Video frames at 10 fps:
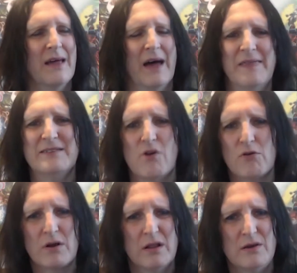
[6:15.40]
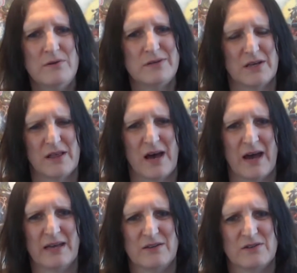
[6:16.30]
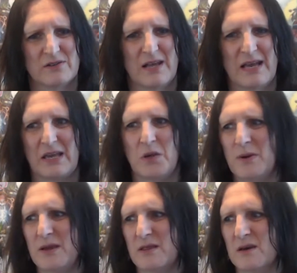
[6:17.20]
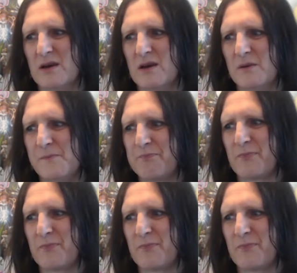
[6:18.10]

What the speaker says: and there's no clues to that. It's just like you either